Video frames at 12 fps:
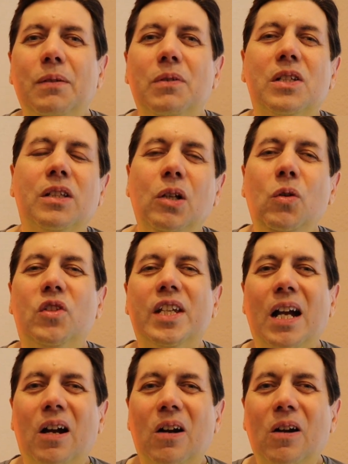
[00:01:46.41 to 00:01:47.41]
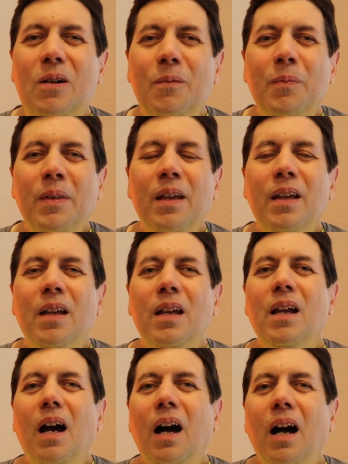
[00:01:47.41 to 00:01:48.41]
he was losing her.
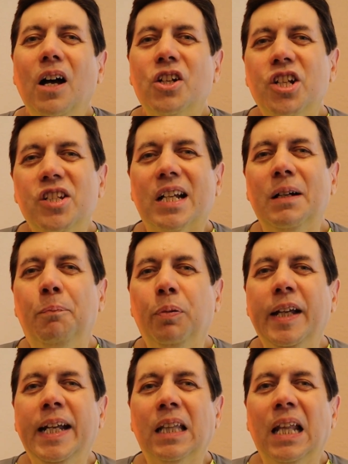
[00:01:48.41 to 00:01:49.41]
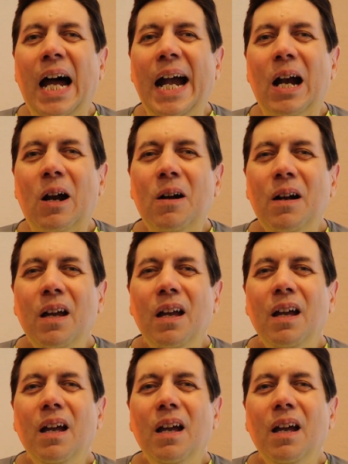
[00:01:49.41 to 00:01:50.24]
She's a complete liar.